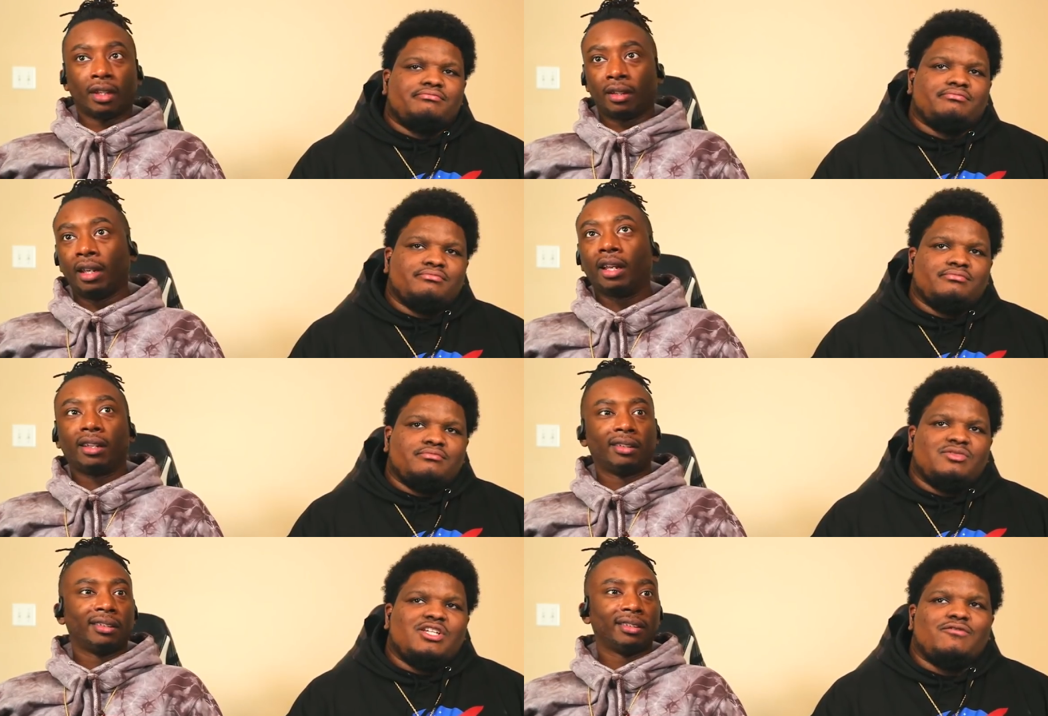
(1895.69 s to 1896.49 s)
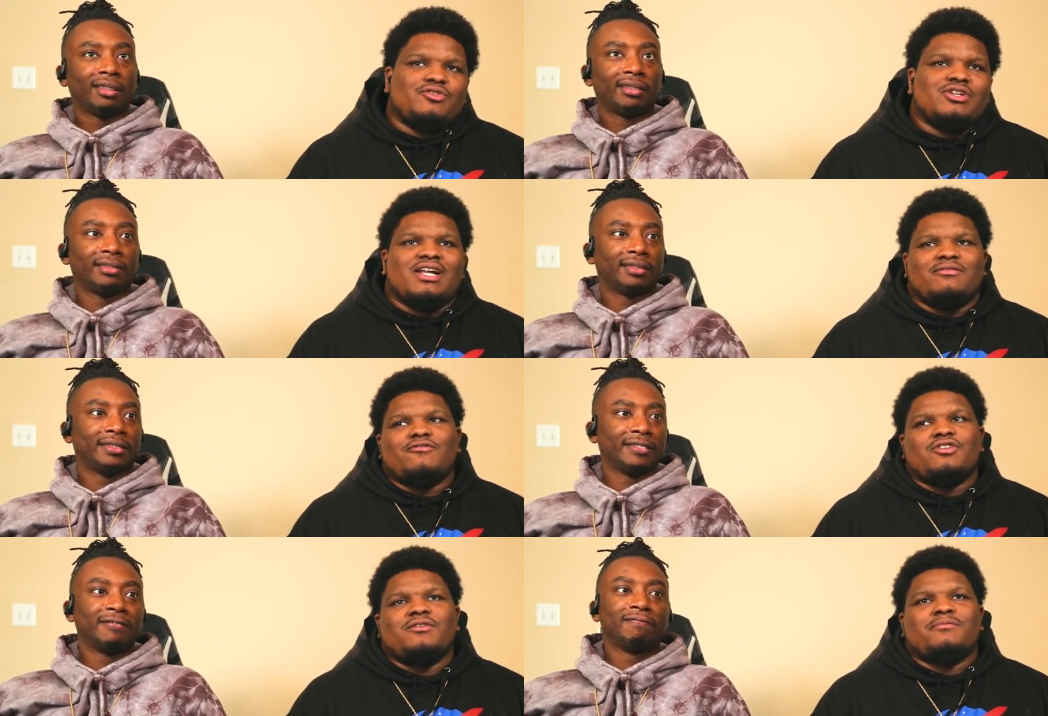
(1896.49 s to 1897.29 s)
Speaker 1: Yeah. And if you try, if
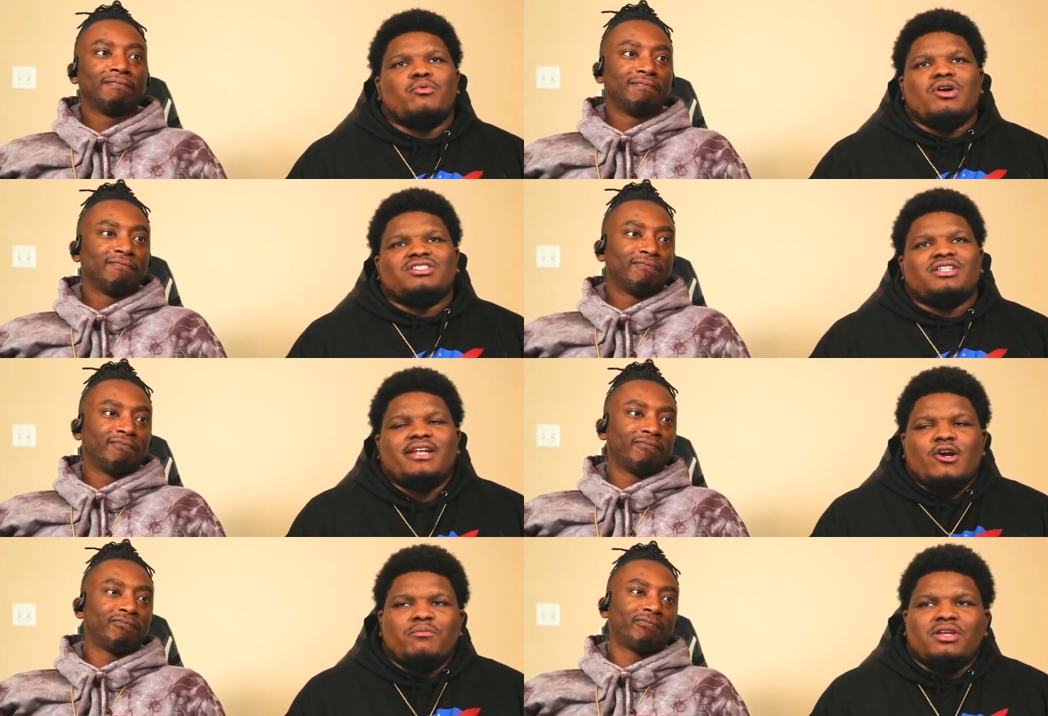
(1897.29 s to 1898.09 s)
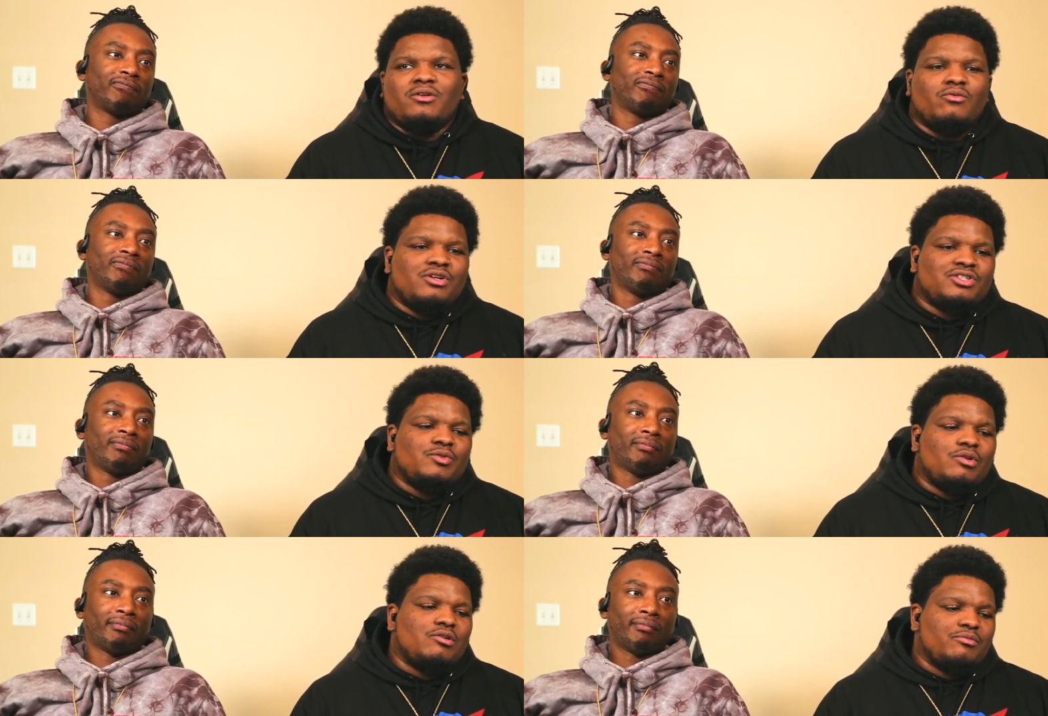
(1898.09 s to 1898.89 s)
you give poison, it ain't gonna be the one she
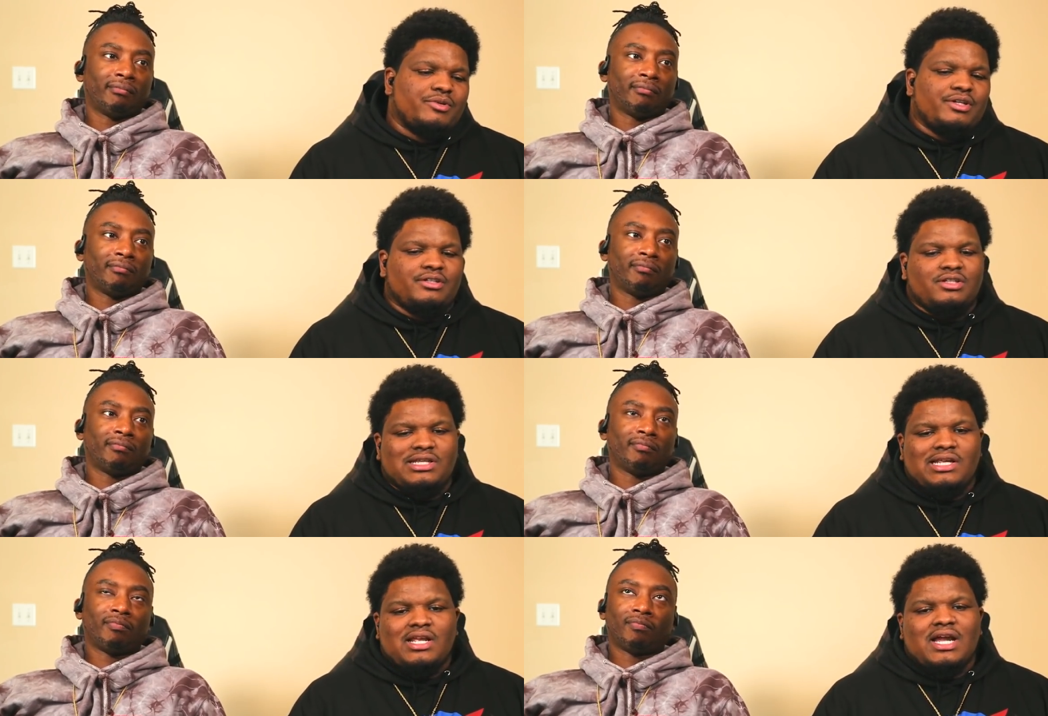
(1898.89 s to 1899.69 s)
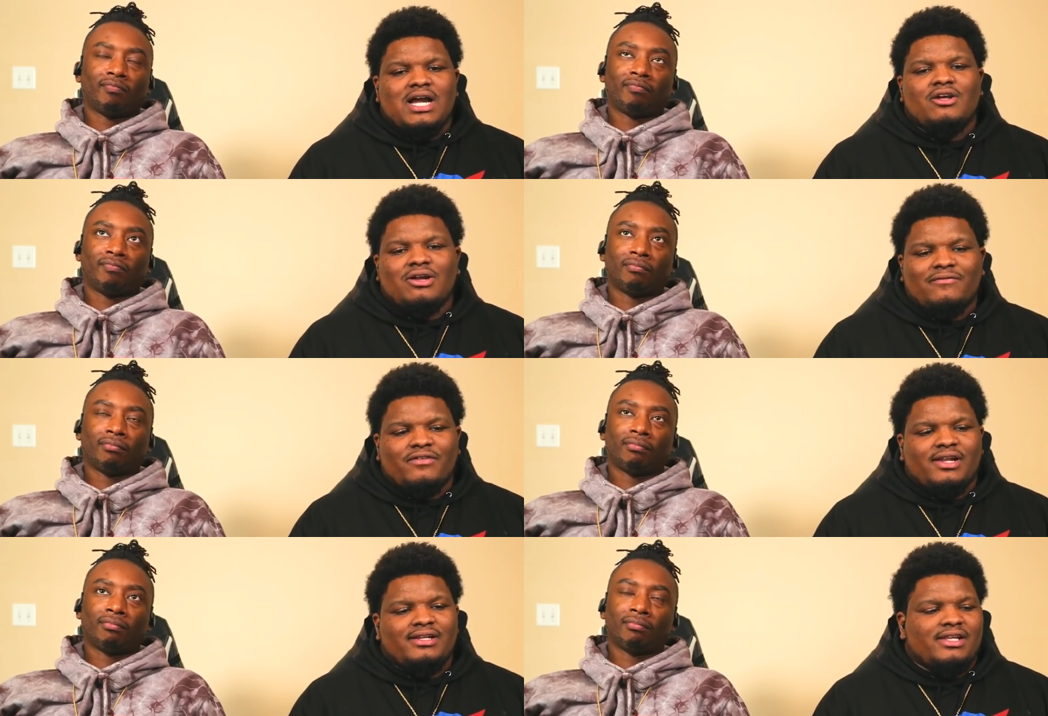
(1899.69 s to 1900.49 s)
want. But I don't know. I
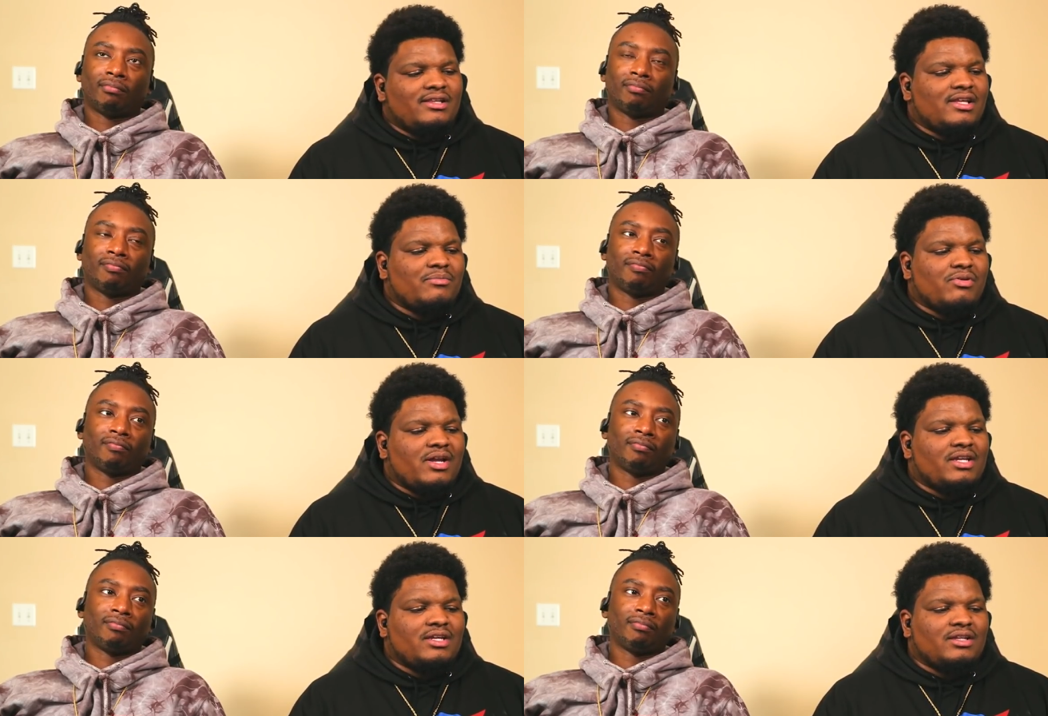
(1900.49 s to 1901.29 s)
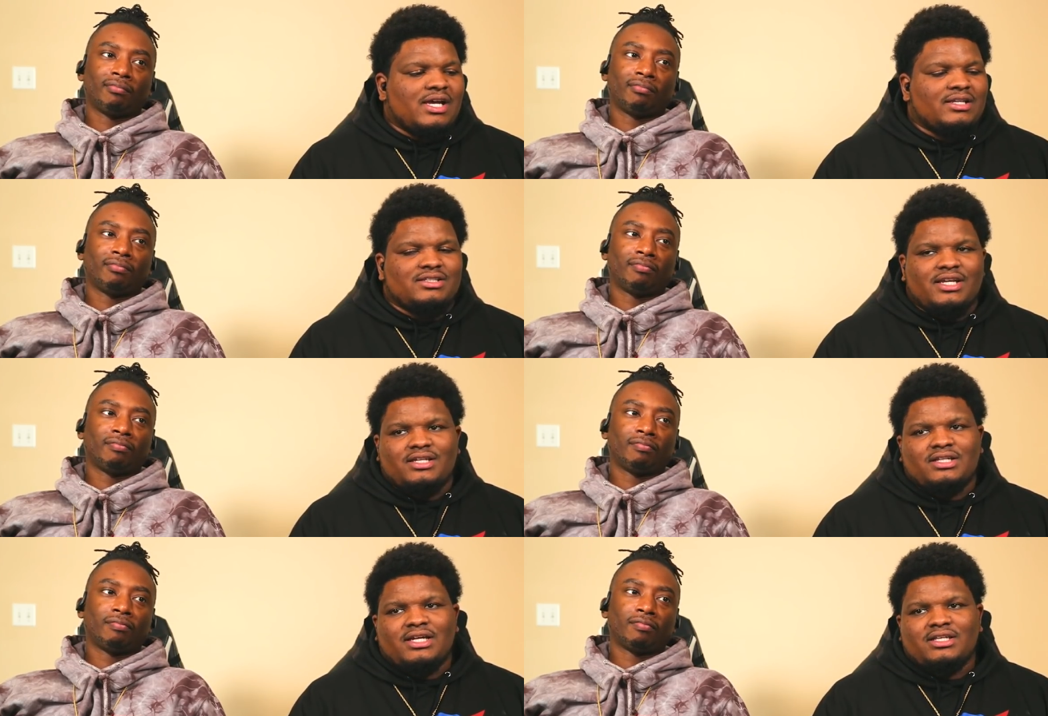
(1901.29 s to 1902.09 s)
feel like they, they probably can like
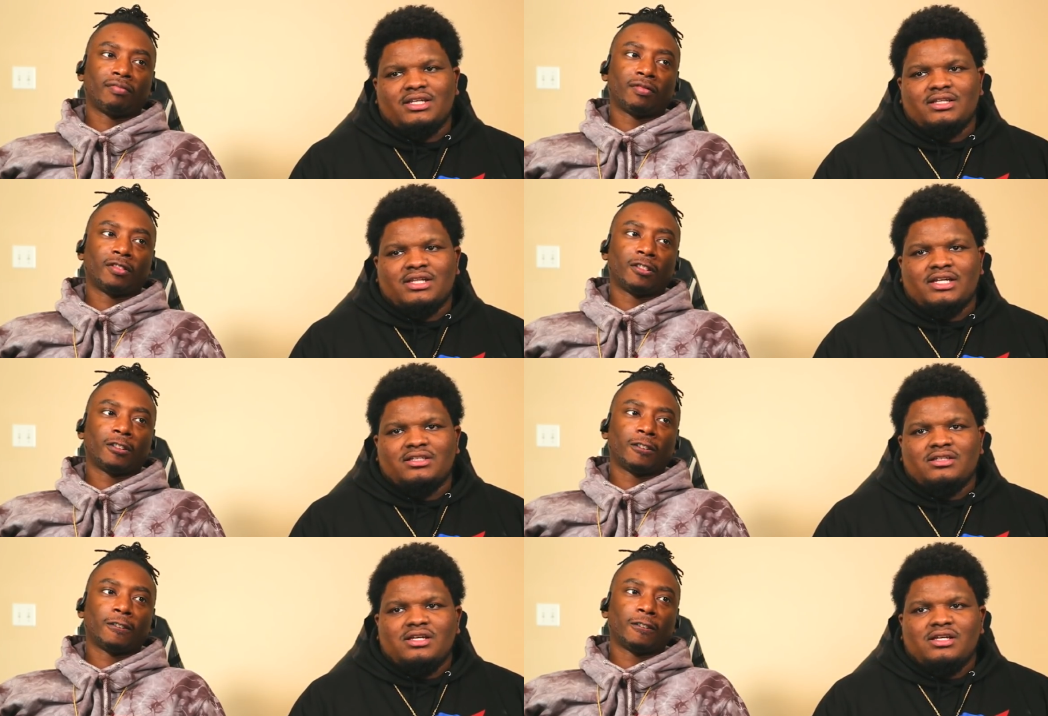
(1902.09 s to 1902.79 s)
take like like